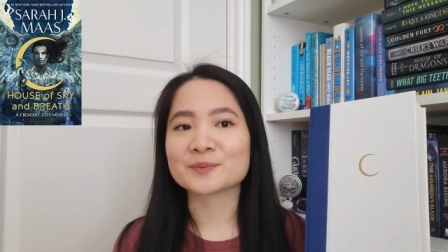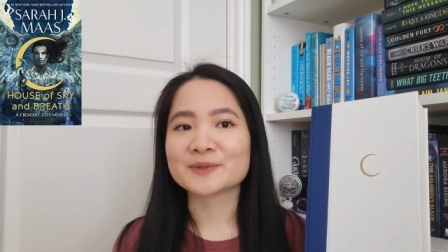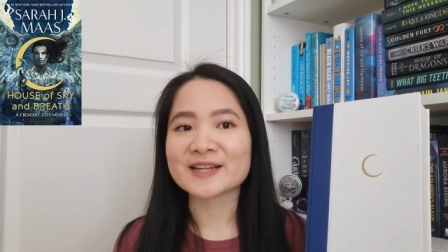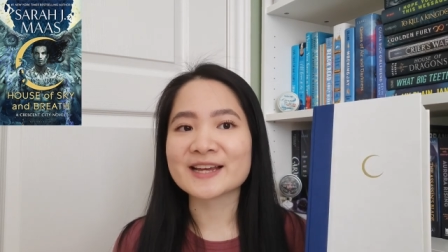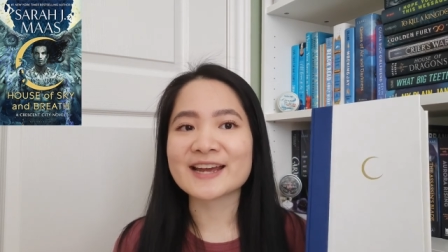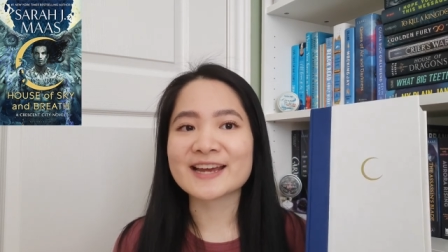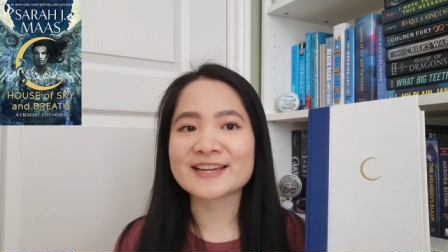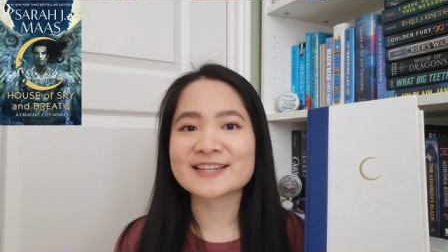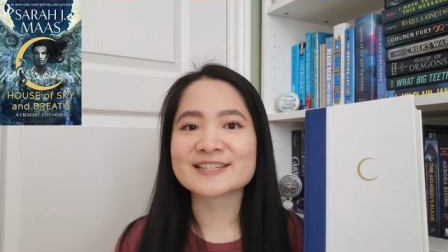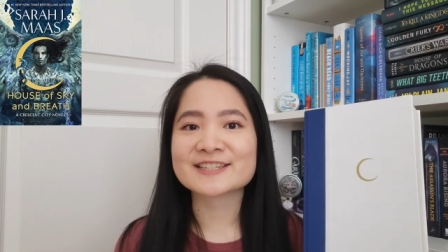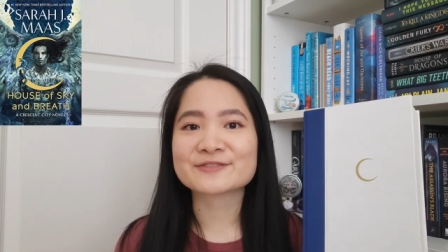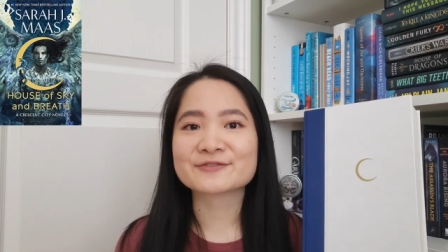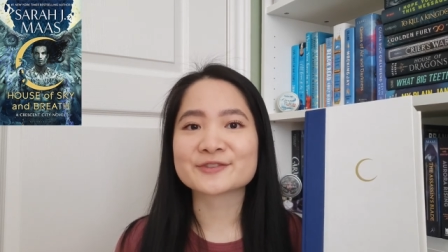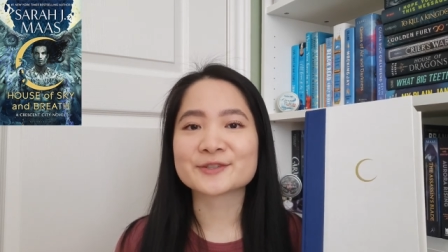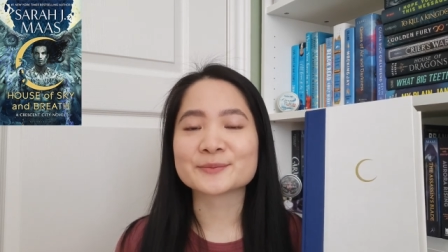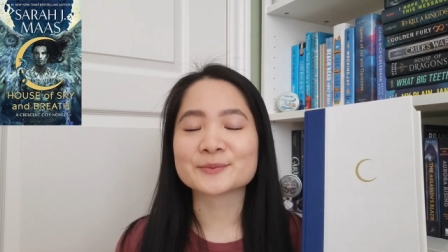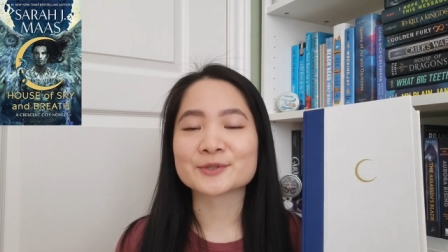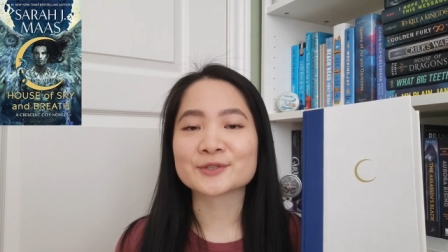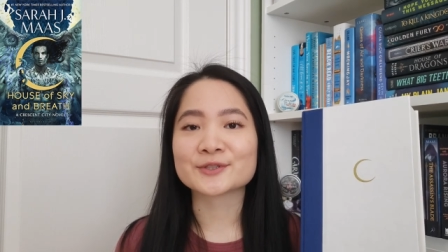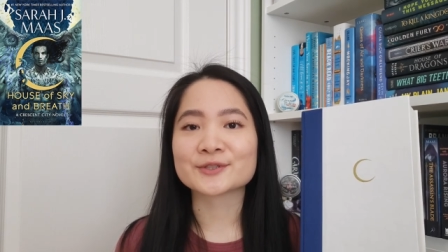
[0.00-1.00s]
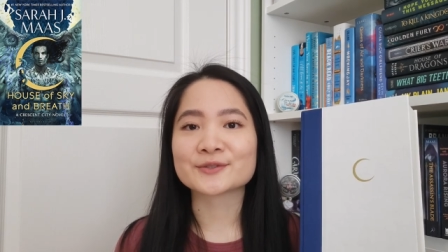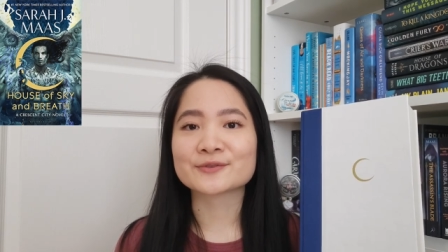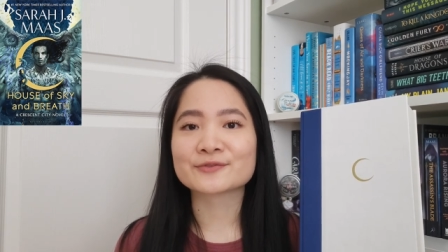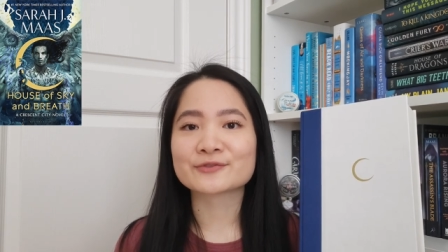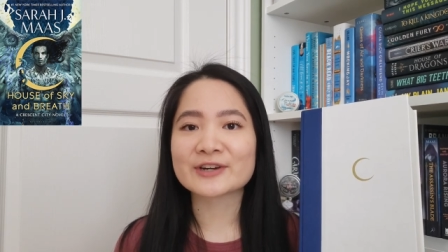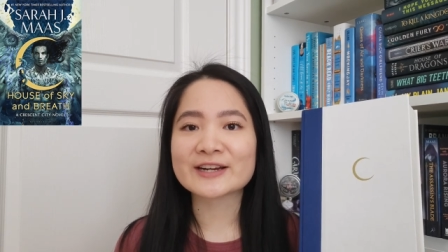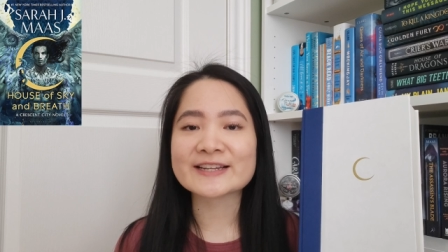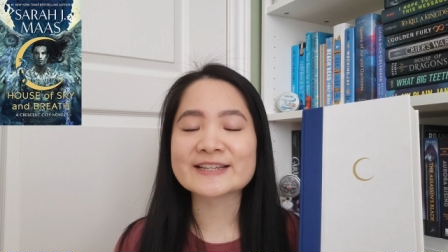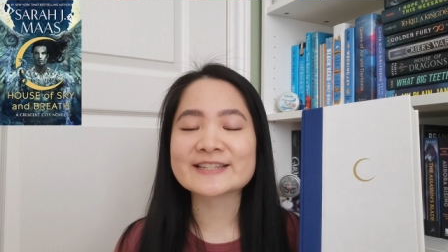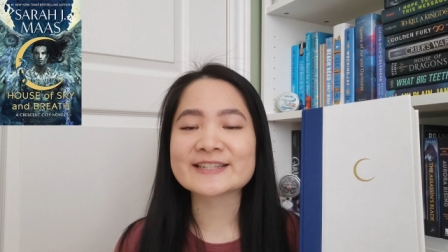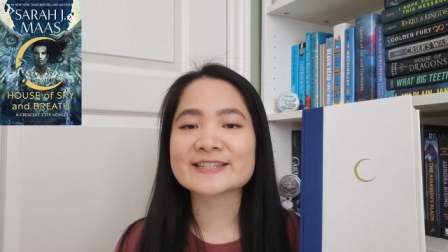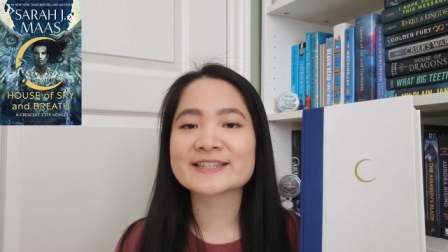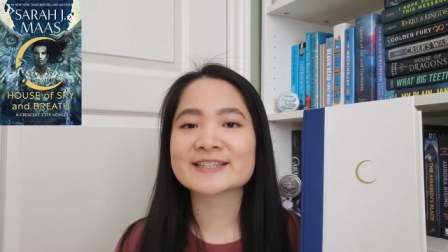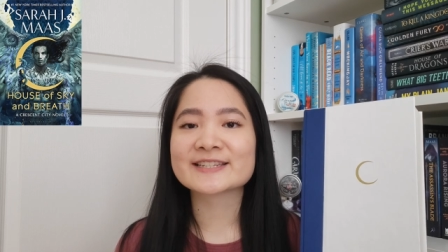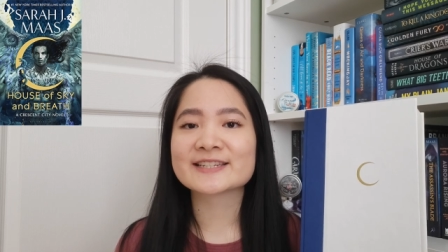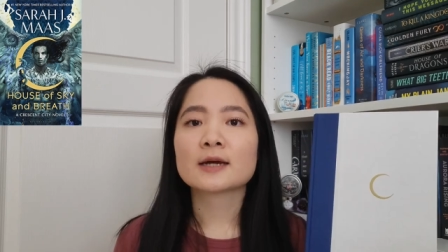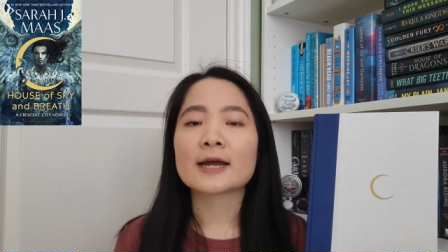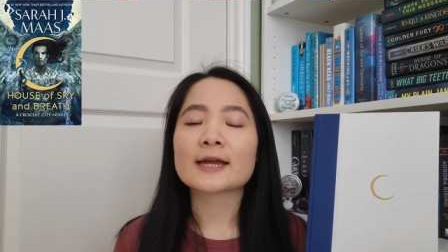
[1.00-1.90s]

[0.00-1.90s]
plans from her friends.